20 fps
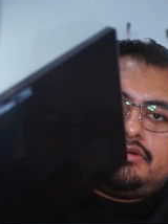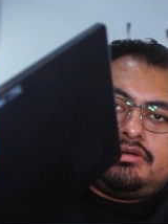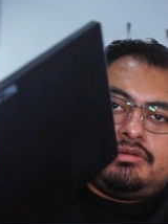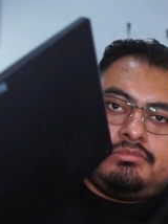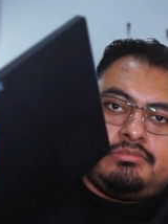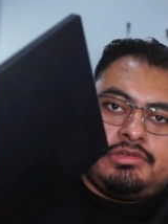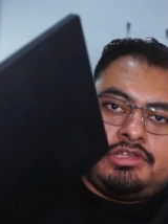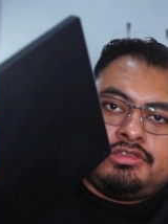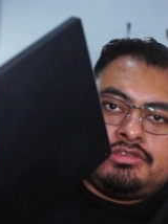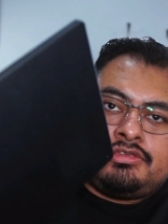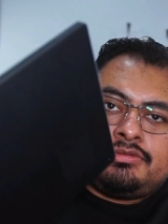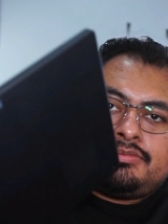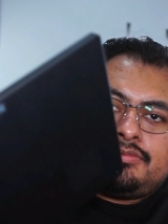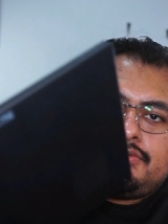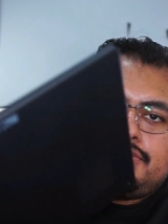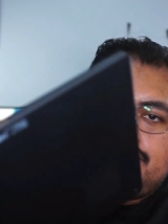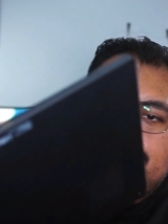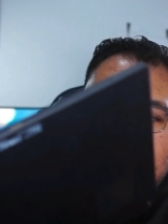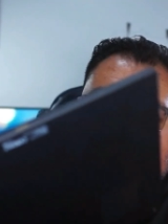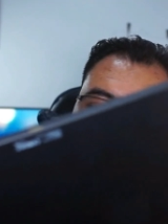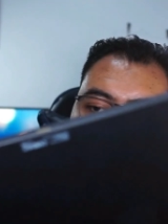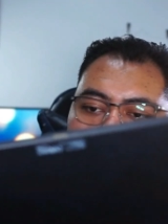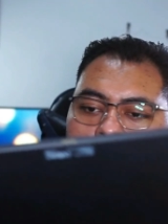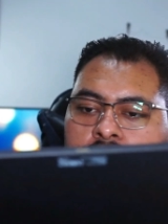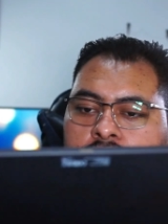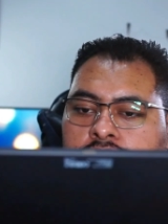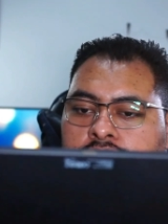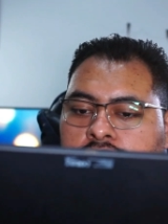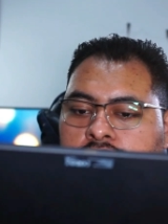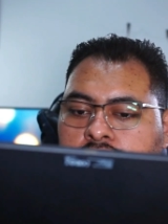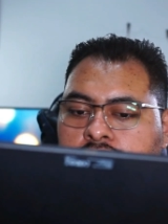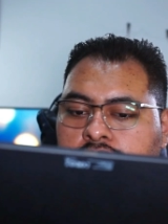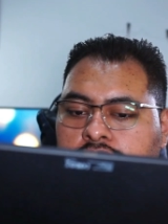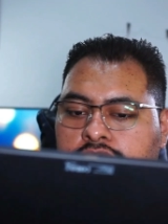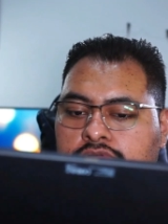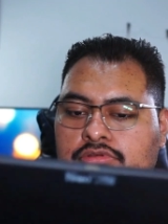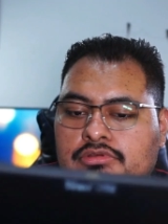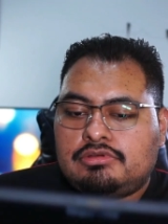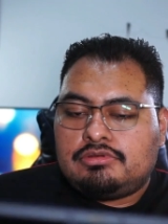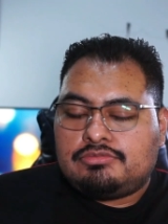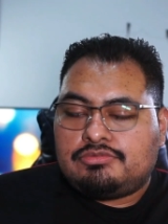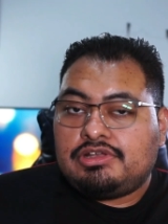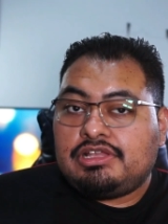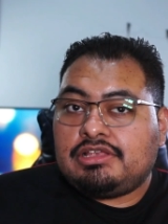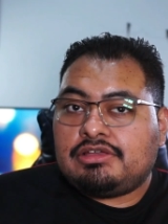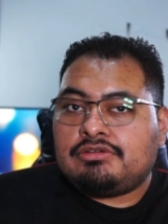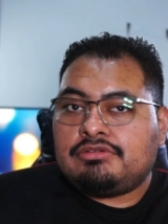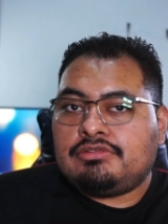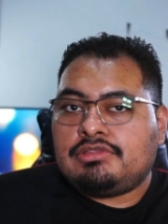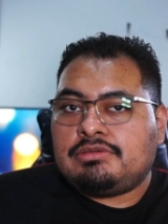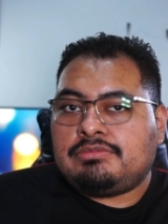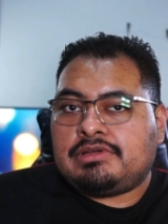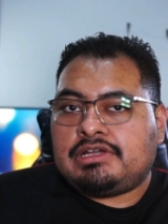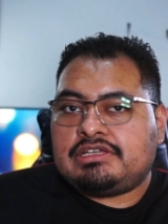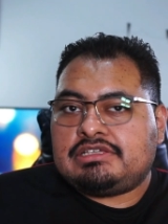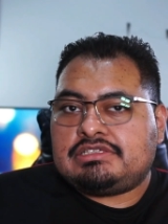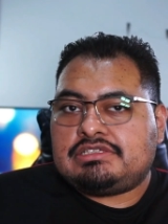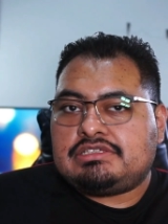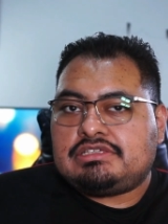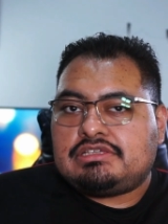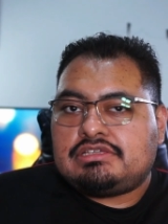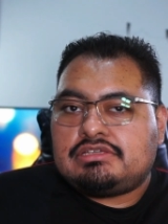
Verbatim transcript: Minus Form really cool device